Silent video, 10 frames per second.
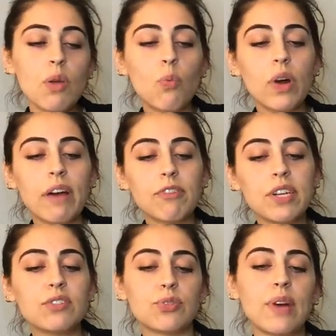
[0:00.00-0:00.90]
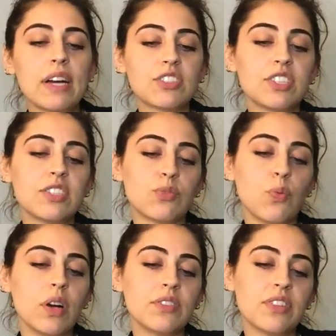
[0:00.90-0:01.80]
whatever interaction this
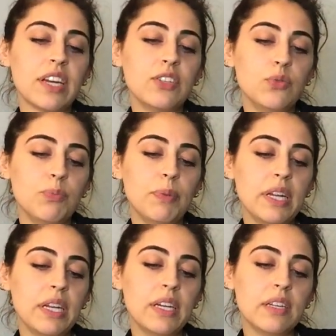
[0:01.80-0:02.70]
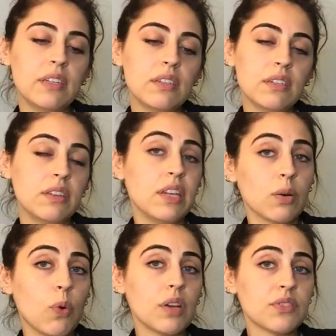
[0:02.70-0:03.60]
was that you'd been in
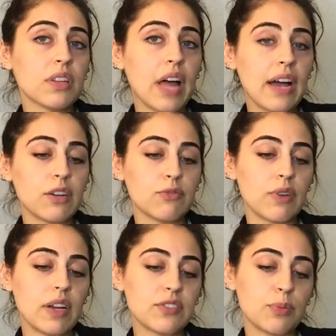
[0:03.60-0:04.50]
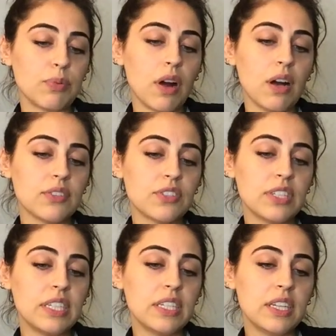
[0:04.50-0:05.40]
there was a lack of
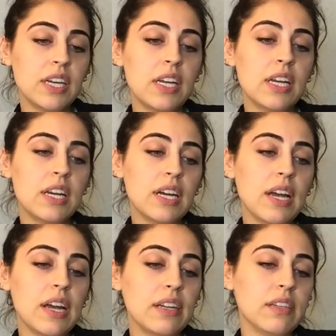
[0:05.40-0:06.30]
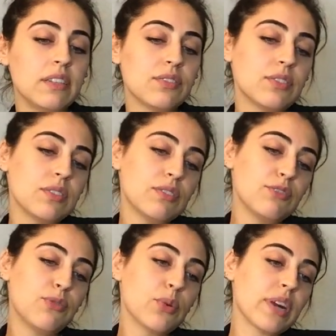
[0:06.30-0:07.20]
reciprocity and
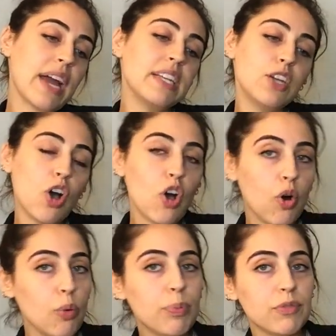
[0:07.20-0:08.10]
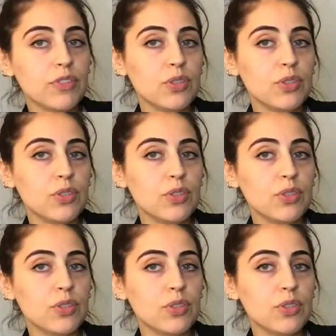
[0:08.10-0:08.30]
for any hope of